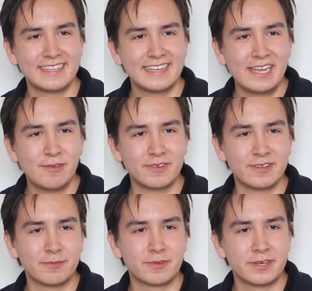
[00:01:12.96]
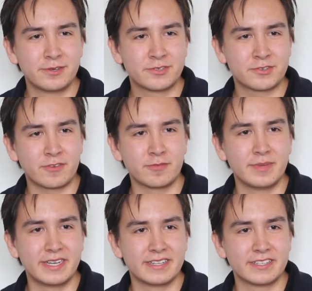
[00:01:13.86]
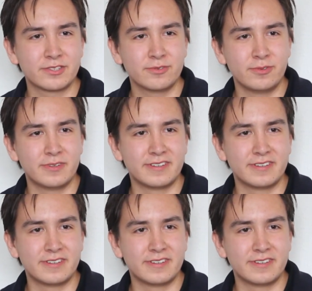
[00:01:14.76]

were you troublemaker in the school?